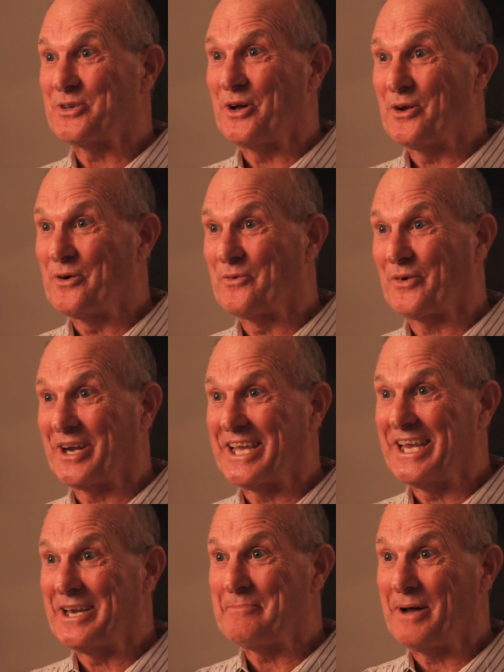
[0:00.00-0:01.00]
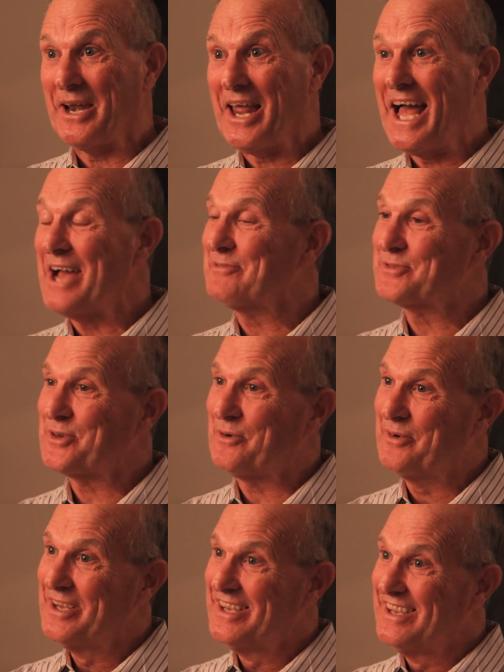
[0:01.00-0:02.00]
all over again in my life, so